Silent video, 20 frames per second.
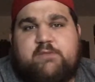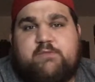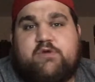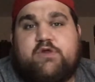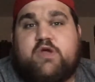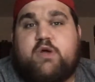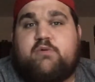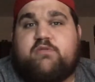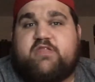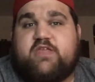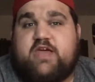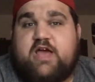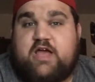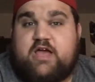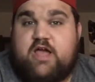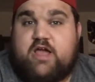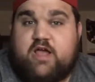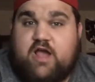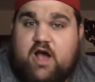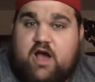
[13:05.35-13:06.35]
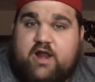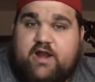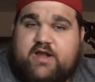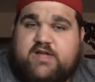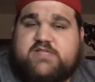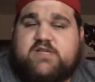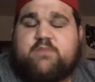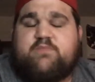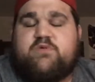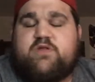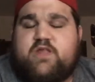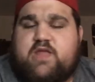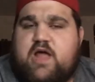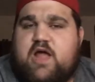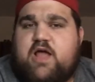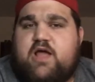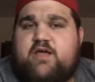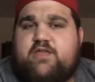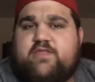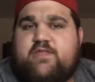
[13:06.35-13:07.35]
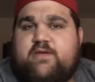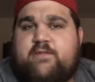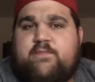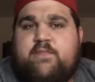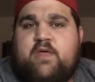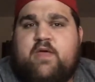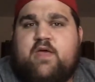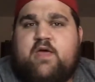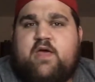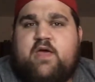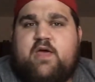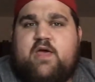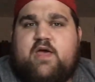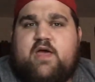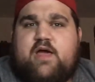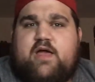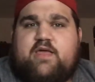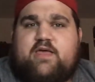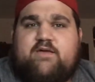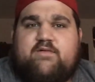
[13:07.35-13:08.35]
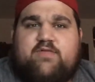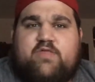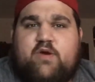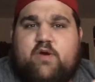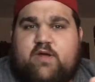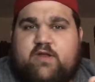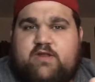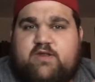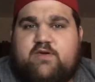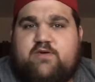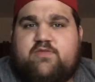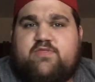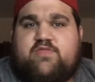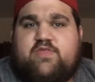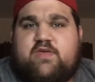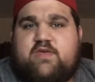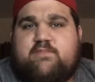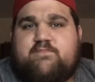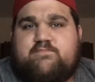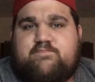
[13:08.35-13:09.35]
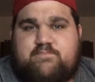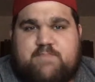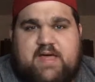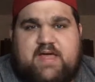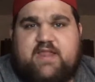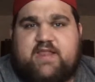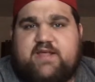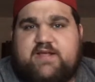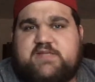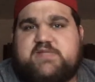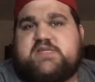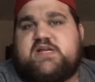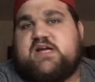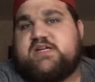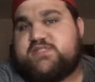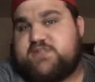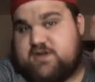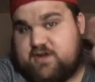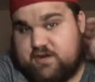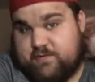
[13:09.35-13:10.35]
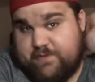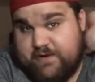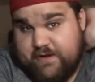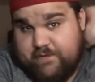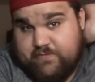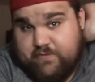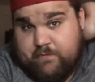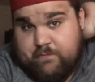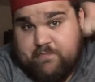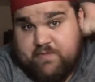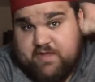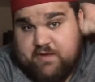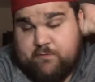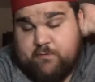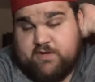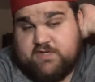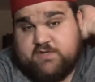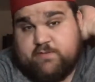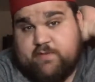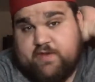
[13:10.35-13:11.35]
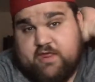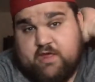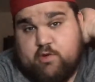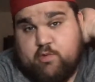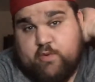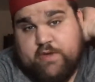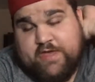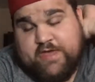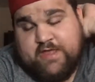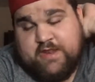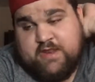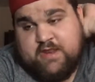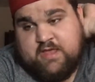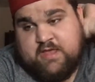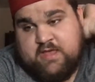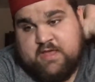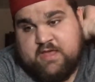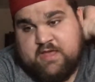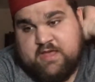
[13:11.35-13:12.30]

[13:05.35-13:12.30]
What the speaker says: I'm going to go with the Iconics. I'm really high on them, even though I do think Bayley and Sasha are going to pick up the big WrestleMania win.